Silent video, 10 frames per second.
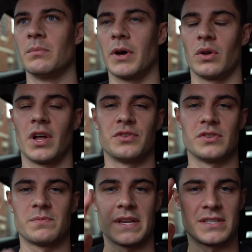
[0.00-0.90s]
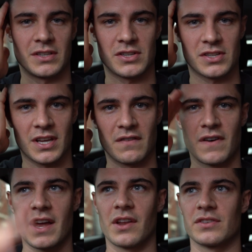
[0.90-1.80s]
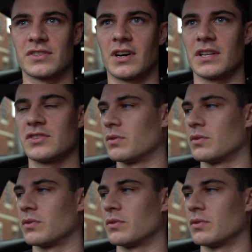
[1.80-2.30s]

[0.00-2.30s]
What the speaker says: But all I do is basically just get a fade on the side.